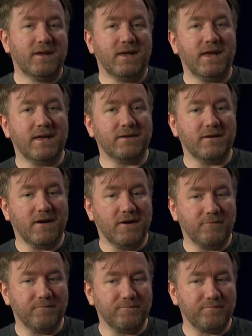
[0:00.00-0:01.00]
and
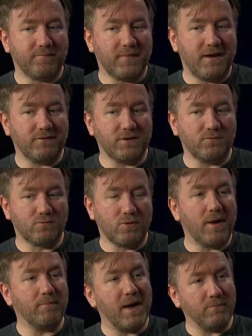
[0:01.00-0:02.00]
um, having
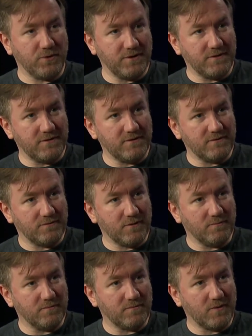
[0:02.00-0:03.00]
Rob Pemberton
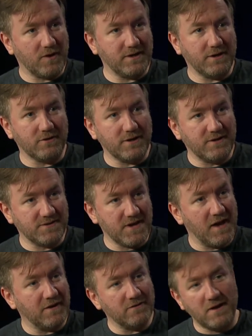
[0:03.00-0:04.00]
from Audiri
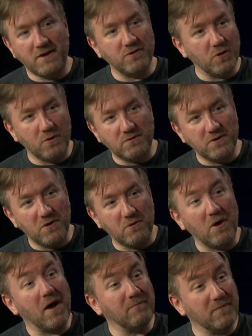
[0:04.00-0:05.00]
Design. I don't know mm -hmm. if you mm-hmm. know
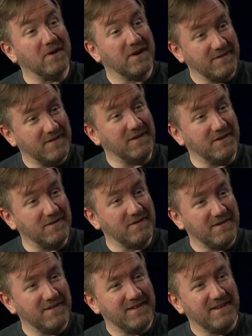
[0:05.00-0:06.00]
Rob. Yeah, I know Did that he...
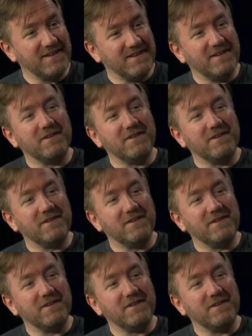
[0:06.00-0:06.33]
Lou's working